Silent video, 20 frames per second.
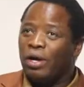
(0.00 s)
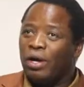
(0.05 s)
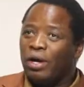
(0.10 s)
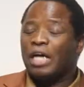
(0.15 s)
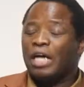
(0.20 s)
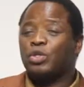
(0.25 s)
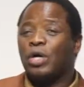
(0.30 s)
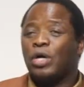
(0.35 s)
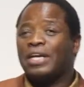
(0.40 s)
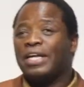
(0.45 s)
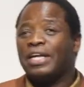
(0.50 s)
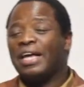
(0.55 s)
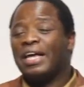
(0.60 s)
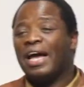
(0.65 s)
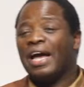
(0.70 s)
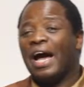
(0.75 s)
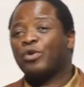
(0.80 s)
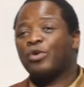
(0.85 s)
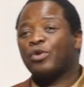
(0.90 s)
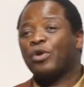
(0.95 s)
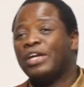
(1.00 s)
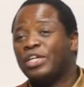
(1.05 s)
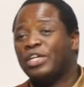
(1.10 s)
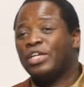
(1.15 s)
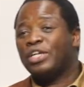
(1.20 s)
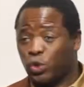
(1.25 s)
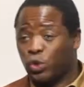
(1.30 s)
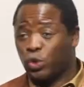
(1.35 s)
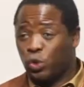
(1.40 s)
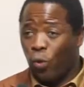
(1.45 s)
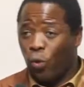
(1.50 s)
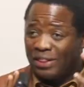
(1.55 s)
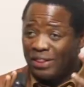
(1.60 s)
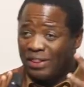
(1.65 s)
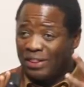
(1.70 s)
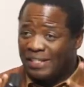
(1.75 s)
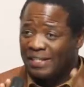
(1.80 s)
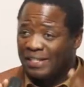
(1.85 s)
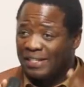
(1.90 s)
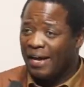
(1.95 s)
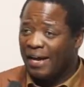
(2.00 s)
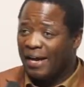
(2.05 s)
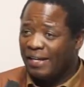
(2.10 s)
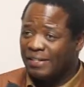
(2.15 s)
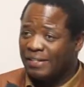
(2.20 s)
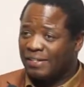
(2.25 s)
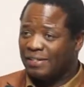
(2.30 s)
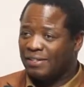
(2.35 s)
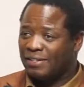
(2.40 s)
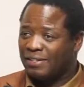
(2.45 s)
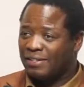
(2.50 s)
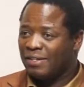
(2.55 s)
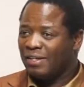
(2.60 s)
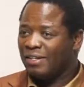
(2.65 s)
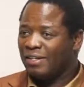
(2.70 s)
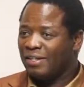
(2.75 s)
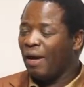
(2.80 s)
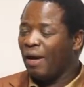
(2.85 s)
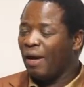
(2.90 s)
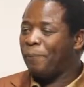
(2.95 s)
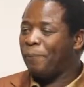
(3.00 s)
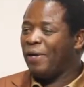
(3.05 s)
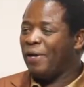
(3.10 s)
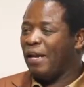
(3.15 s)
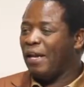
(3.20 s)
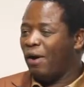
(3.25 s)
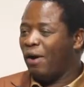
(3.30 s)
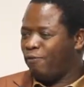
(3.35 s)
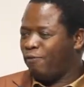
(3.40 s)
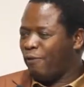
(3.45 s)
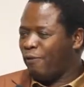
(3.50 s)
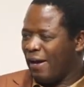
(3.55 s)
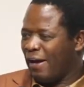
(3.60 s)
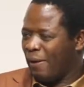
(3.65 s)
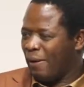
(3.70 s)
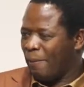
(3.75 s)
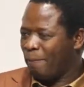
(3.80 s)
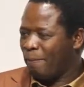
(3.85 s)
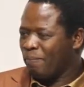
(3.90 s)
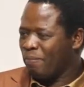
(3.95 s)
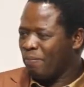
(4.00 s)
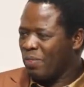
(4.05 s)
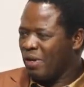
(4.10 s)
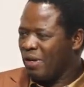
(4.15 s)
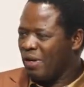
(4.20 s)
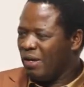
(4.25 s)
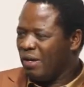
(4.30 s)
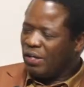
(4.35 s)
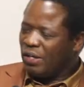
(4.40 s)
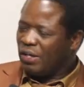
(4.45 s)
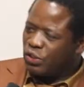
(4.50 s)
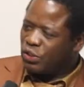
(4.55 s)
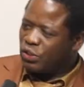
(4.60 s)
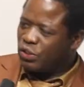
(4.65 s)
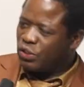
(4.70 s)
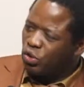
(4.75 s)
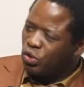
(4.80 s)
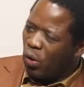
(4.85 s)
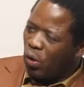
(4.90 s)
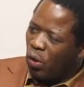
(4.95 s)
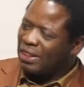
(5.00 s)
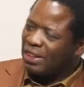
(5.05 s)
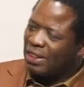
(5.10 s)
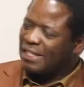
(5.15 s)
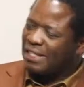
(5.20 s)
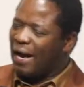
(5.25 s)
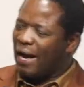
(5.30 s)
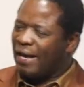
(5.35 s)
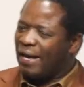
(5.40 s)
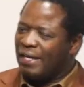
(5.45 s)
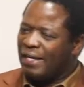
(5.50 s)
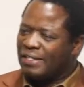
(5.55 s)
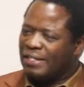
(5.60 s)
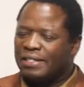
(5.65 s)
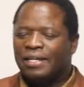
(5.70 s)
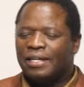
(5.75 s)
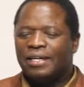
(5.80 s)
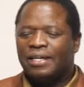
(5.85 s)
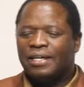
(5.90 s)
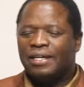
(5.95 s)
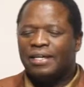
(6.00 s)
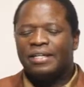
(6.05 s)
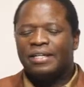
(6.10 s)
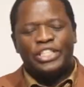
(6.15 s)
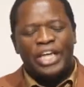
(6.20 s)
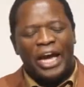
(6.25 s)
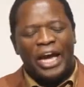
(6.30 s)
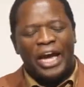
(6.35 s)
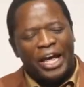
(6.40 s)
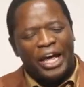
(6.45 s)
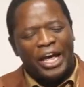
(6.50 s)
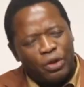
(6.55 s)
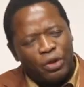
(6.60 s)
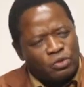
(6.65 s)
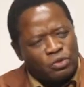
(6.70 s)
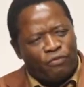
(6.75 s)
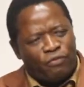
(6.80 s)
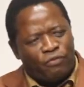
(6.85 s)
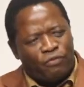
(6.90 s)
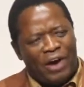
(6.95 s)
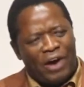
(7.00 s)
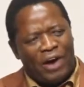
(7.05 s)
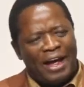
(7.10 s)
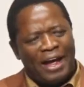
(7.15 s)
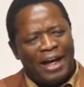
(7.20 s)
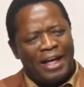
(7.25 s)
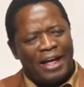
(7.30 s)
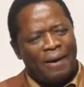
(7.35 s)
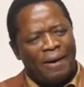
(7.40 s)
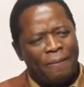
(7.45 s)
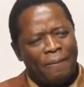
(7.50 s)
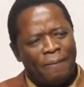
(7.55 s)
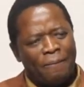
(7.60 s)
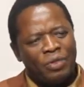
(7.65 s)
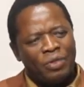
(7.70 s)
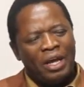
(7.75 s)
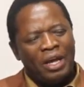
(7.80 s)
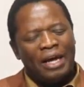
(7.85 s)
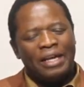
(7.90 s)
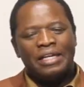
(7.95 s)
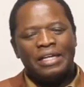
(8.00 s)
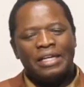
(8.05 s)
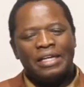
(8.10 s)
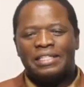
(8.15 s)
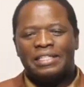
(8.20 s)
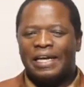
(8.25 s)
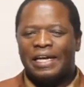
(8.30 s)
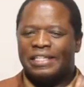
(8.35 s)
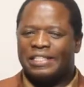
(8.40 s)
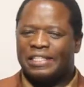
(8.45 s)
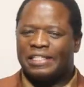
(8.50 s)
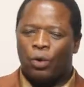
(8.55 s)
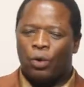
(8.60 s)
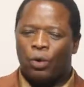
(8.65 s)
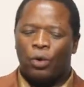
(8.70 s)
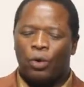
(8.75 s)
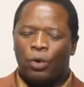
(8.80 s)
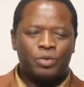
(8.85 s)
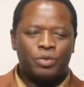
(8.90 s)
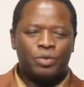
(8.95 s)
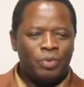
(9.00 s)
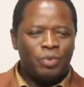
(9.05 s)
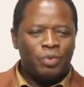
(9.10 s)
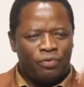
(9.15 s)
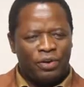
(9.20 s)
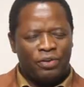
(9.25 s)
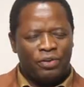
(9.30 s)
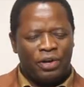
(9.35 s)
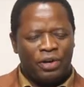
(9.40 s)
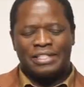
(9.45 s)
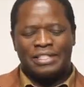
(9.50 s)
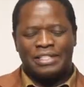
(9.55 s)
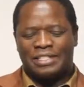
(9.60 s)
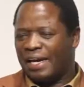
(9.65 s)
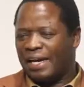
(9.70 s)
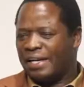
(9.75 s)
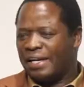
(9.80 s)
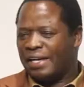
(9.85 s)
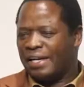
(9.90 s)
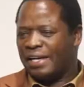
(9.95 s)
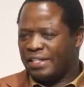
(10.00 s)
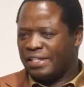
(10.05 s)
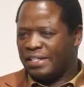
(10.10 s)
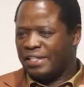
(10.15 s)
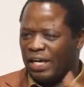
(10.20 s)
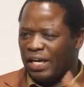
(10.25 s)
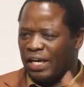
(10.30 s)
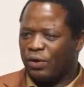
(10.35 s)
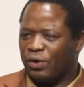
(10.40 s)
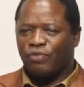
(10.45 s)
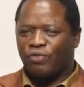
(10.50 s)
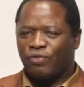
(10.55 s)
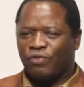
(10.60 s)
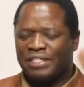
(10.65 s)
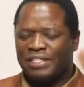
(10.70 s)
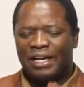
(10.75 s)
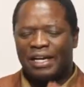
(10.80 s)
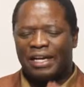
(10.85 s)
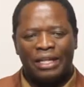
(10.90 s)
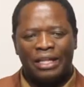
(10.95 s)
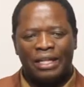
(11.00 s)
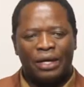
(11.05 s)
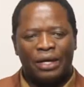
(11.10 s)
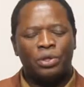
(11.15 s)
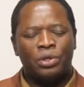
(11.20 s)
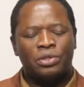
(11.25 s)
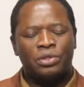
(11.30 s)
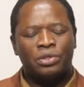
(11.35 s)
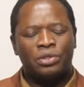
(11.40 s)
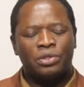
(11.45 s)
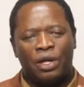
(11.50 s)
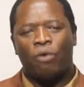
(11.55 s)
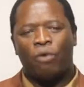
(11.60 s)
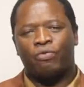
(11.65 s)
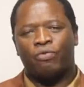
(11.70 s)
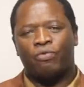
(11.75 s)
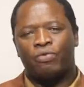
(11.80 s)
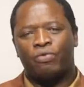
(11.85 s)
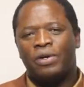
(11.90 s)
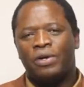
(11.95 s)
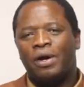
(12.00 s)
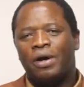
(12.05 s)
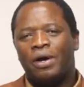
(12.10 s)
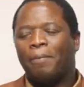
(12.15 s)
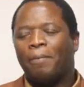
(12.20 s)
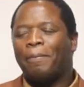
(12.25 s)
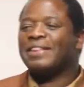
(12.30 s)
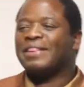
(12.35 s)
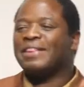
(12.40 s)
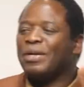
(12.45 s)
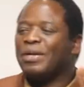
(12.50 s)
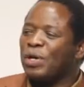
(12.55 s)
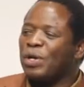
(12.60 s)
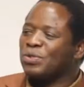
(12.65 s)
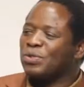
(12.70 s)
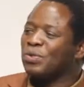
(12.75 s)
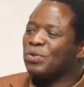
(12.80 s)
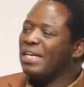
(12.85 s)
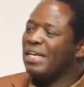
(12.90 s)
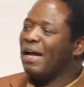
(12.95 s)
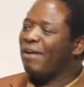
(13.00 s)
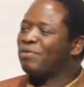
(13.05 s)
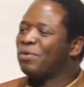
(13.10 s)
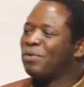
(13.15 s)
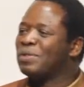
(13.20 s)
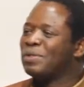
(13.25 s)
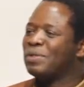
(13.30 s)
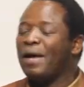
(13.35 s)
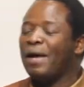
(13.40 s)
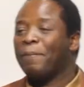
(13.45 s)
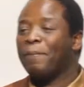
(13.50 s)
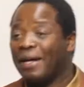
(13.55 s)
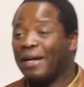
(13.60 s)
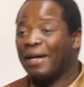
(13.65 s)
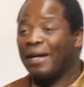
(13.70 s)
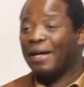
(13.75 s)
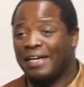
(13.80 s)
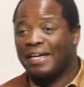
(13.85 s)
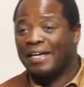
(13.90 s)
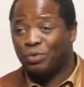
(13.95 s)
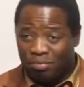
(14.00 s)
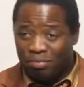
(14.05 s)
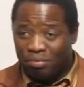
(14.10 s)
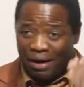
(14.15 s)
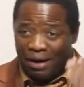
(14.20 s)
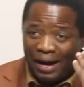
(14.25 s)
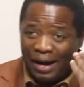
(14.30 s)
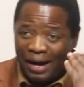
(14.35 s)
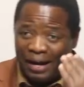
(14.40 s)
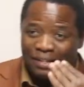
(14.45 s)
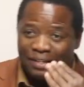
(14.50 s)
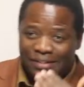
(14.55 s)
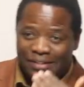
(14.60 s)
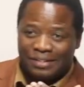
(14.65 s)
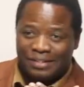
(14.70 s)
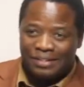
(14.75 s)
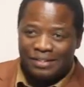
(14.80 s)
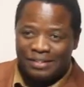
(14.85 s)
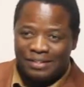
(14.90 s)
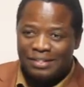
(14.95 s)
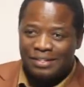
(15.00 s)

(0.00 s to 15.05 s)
he saw with his eyes the pillar of fire. He saw with his eyes the chariots of fire. And he says, the horsemen of Israel, the chariots of Israel, and the horsemen thereof. But that was not enough to say, brothers, with my eyes,